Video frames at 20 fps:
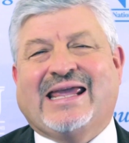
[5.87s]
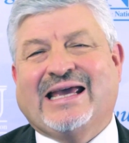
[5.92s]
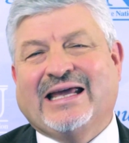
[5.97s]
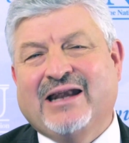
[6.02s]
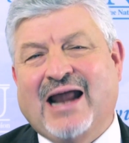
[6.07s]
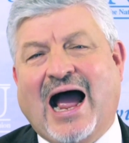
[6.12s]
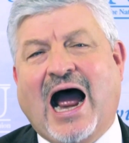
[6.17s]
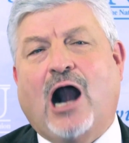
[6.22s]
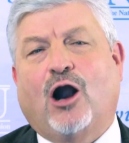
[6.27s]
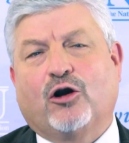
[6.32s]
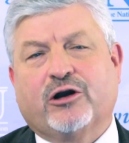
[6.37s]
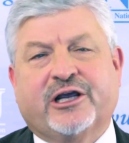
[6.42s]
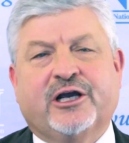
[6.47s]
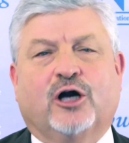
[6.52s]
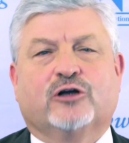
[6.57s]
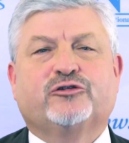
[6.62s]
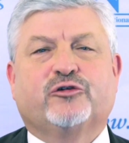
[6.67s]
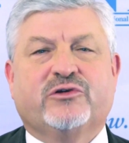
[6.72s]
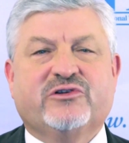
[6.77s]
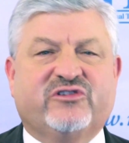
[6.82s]
in our
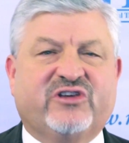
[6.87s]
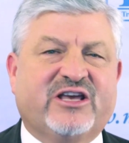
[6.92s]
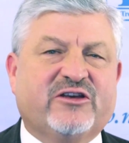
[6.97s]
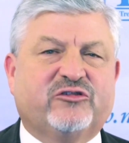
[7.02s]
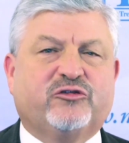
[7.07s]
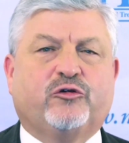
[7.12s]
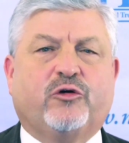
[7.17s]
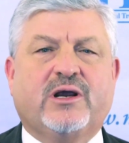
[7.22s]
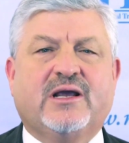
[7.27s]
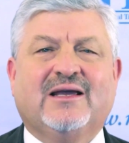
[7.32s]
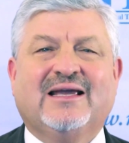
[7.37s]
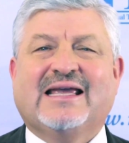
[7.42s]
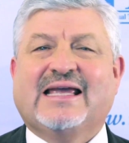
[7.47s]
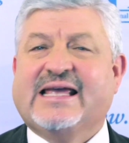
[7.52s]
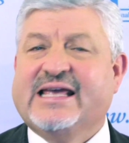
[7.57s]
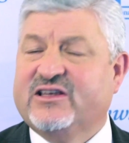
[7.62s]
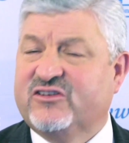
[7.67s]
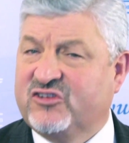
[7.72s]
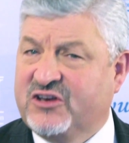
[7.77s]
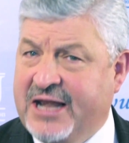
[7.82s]
country's history
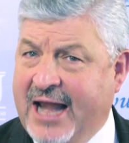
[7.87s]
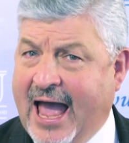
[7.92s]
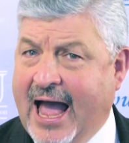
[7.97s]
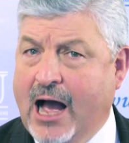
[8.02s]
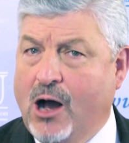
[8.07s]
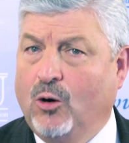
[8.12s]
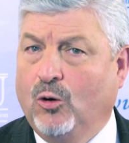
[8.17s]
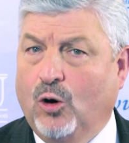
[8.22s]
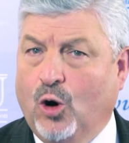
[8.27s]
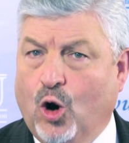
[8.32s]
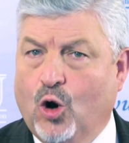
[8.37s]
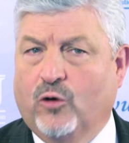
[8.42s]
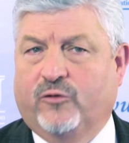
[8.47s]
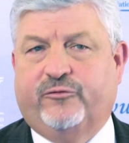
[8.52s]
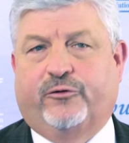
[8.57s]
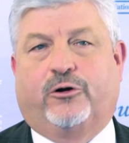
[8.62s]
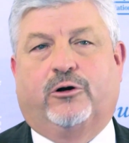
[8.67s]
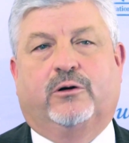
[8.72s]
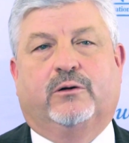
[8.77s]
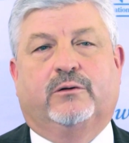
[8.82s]
is now
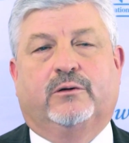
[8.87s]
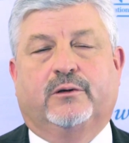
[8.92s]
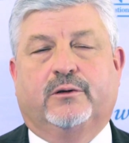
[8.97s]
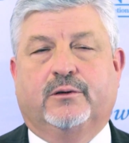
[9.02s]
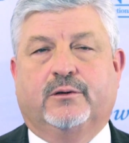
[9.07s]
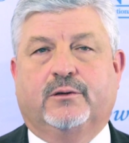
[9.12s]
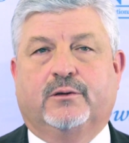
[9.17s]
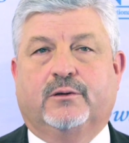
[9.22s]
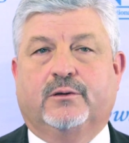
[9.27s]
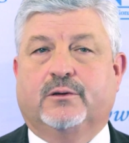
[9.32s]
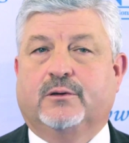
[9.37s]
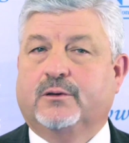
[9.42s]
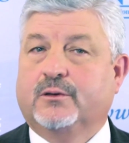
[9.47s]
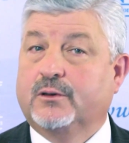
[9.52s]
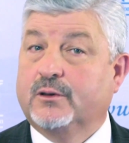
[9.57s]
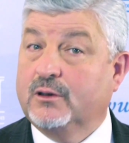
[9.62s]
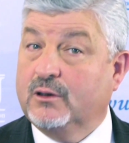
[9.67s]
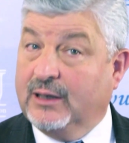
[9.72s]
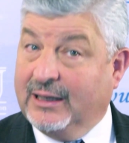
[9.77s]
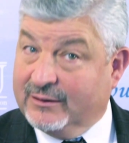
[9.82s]
over,
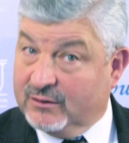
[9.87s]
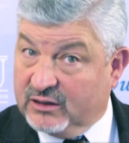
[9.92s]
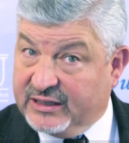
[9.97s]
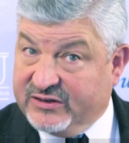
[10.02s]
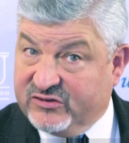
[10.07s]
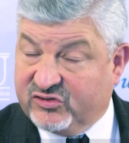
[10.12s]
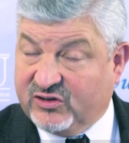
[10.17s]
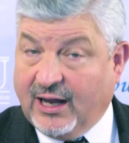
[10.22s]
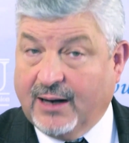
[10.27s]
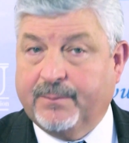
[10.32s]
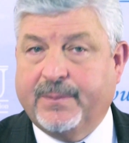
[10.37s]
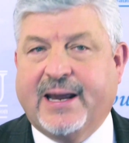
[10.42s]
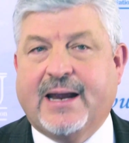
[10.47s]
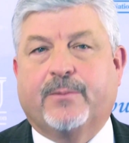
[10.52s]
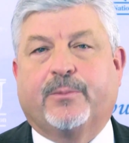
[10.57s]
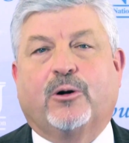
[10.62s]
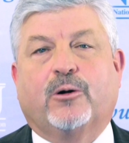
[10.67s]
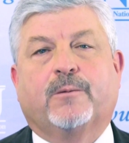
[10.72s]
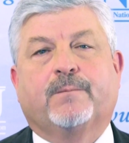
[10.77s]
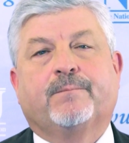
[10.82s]
at least on
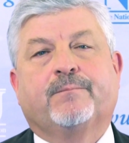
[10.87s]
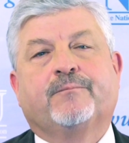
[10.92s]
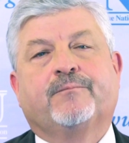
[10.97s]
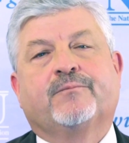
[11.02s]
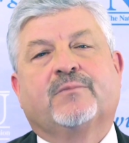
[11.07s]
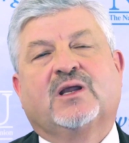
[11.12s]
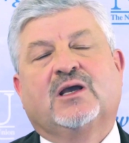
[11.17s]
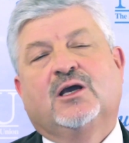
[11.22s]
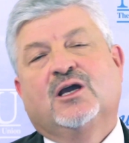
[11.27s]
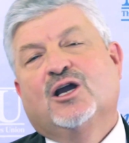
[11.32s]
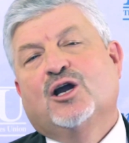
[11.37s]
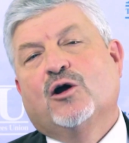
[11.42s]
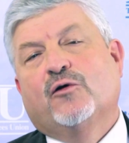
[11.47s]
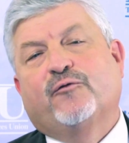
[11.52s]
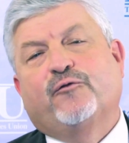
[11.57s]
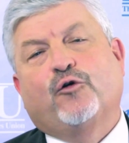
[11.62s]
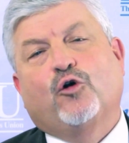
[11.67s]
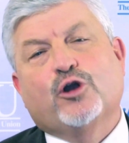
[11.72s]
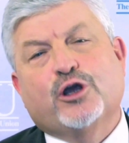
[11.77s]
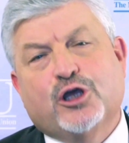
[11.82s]
paper.
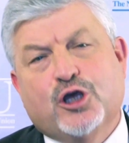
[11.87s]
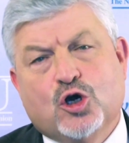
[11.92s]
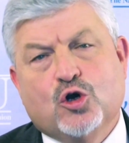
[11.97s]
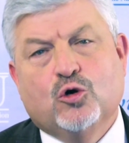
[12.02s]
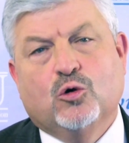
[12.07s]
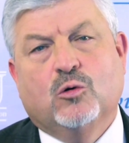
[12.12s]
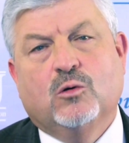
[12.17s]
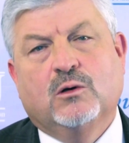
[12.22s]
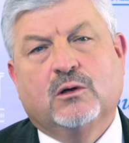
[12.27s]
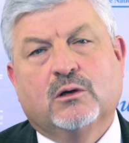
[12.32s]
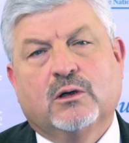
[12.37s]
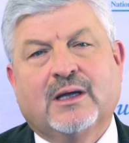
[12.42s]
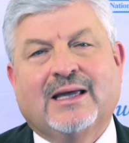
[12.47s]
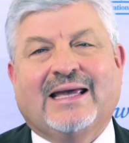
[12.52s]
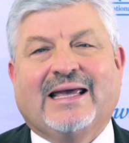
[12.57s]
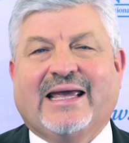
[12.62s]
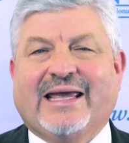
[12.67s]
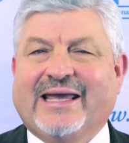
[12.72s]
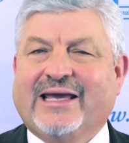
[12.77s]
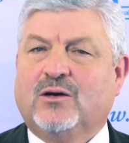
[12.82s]
For you,
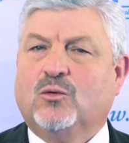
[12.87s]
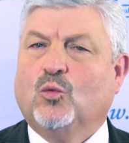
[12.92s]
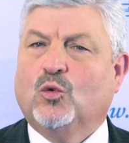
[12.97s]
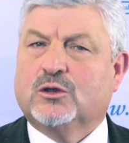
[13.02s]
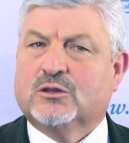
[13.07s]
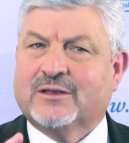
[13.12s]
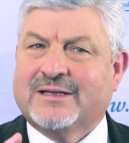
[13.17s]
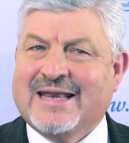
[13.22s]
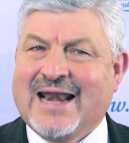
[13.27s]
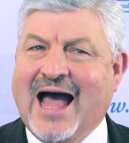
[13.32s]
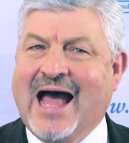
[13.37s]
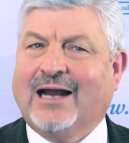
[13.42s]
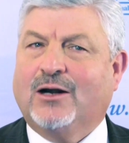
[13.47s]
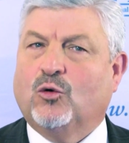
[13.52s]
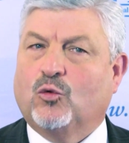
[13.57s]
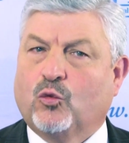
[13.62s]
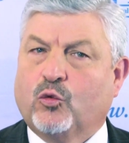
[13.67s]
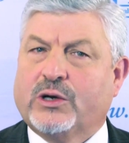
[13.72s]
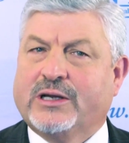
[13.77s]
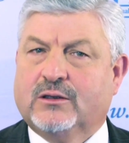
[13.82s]
it will not
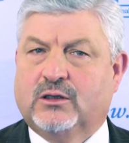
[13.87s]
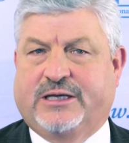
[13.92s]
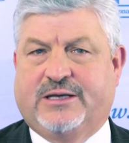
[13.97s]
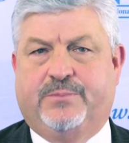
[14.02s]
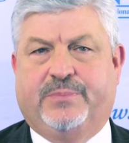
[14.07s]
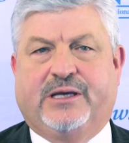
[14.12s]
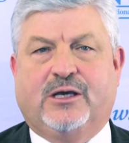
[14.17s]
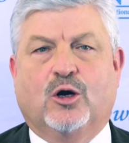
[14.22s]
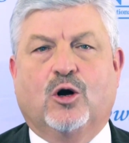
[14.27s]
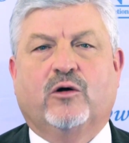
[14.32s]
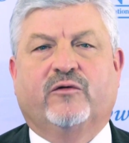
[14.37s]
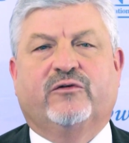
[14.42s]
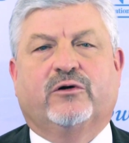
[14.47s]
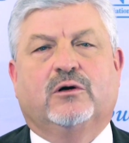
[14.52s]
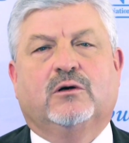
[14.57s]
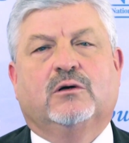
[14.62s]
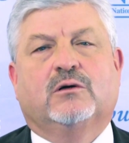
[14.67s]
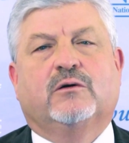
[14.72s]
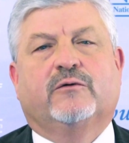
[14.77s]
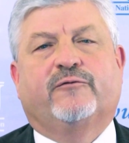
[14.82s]
really be
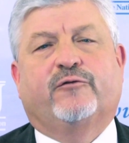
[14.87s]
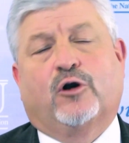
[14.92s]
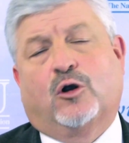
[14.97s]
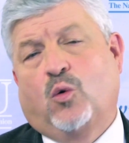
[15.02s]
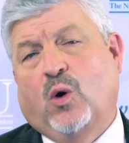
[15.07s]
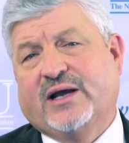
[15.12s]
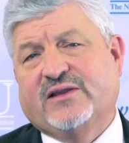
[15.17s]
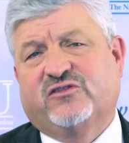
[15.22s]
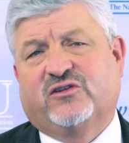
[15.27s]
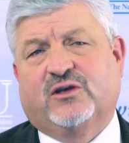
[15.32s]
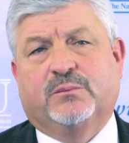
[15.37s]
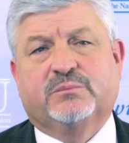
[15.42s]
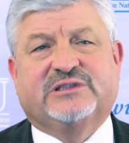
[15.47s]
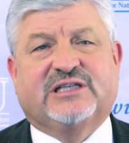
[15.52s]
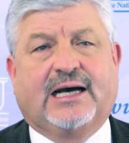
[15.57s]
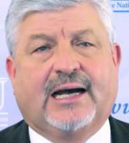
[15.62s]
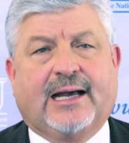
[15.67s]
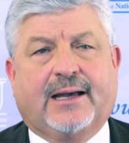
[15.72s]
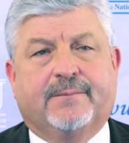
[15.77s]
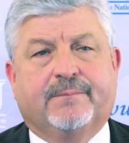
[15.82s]
over for quite some
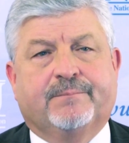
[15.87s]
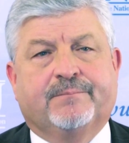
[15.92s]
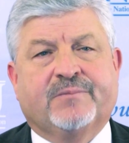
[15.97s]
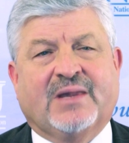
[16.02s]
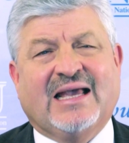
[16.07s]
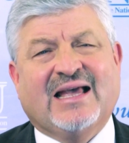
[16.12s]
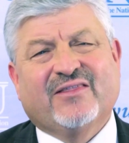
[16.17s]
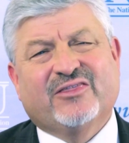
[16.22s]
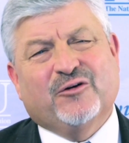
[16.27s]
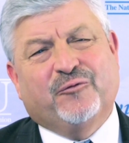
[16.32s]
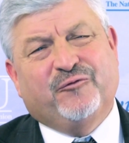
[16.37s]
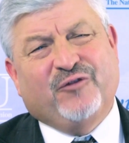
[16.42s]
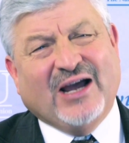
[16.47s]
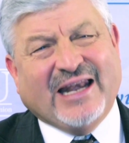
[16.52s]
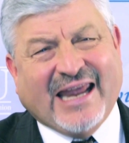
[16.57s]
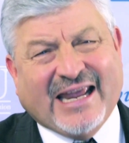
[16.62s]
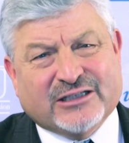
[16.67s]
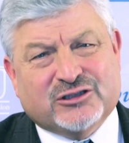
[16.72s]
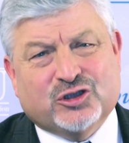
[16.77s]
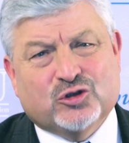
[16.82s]
time. The
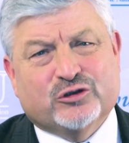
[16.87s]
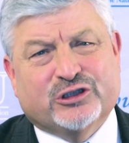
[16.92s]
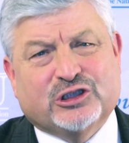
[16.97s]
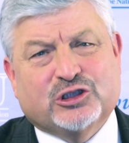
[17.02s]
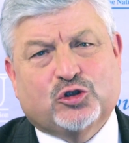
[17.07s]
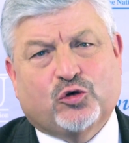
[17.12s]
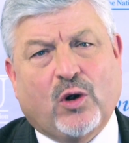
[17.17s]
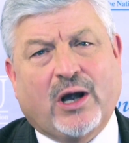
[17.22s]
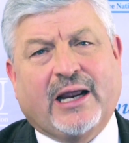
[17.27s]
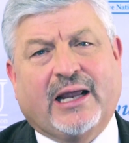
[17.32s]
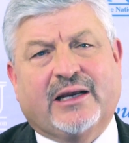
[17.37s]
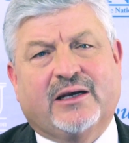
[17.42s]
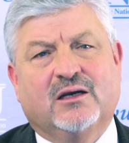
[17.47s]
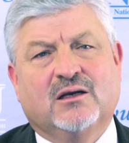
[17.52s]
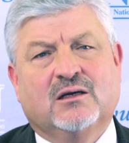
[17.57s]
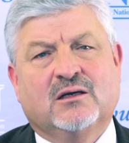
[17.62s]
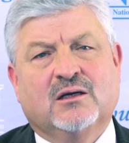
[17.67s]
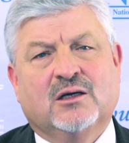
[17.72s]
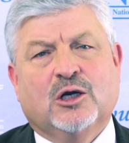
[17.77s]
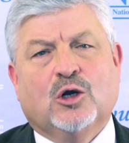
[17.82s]
financial
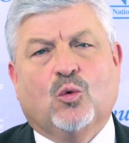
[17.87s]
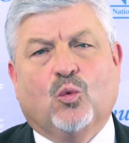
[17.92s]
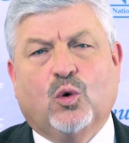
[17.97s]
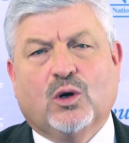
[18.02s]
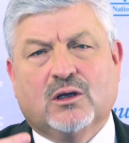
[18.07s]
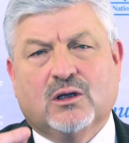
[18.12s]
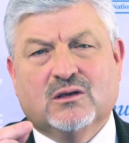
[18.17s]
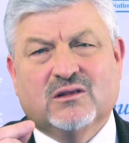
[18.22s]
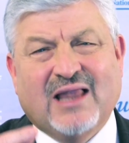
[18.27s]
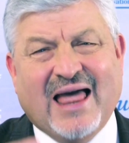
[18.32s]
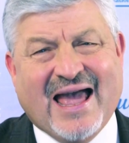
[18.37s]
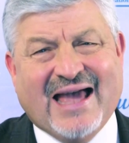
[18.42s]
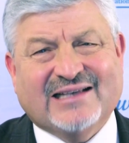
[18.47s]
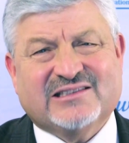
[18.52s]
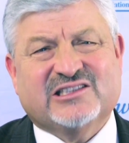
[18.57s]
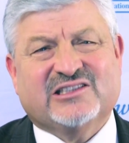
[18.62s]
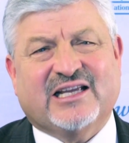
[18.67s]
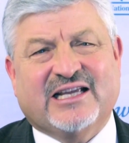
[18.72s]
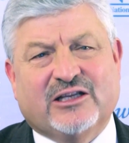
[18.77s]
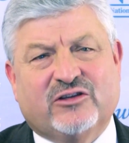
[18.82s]
strain will
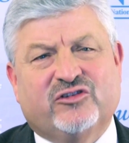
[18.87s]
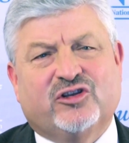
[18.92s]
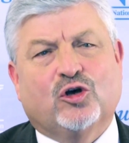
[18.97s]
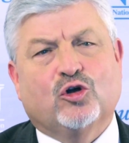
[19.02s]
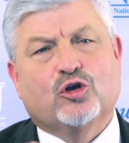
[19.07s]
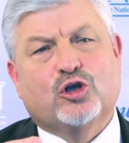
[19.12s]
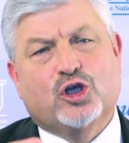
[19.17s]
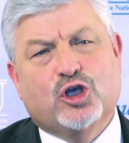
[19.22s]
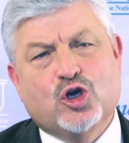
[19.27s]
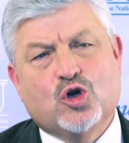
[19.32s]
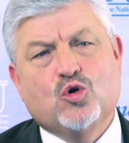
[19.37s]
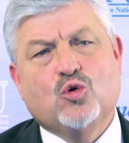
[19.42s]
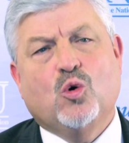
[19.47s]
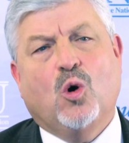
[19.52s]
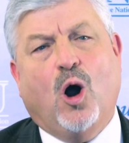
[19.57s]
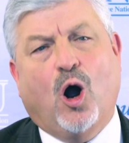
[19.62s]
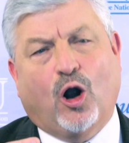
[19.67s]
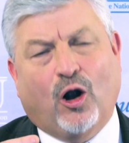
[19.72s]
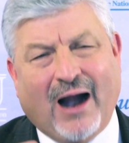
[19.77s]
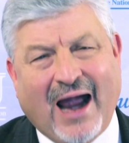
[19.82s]
last until
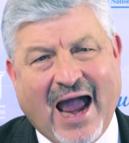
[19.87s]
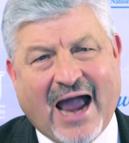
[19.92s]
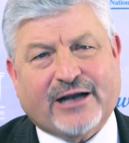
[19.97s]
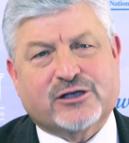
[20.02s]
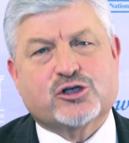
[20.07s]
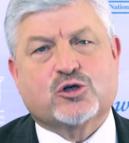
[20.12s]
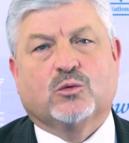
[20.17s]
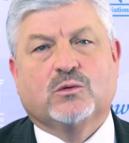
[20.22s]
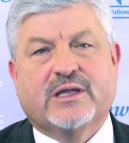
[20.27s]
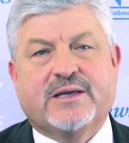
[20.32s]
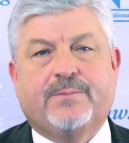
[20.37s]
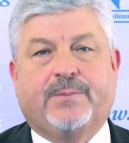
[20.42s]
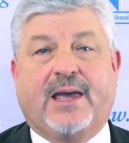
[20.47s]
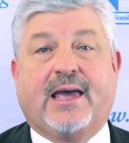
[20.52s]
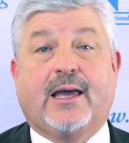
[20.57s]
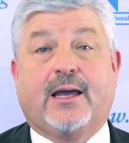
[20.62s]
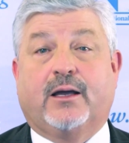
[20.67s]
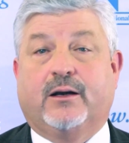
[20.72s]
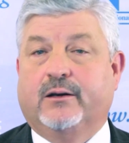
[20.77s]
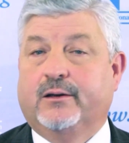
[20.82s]
you are actually
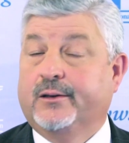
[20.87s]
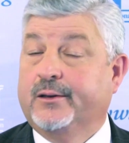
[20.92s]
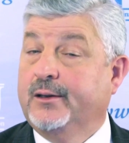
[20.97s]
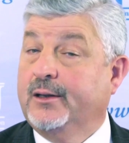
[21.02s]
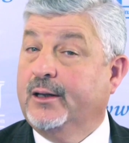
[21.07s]
paid,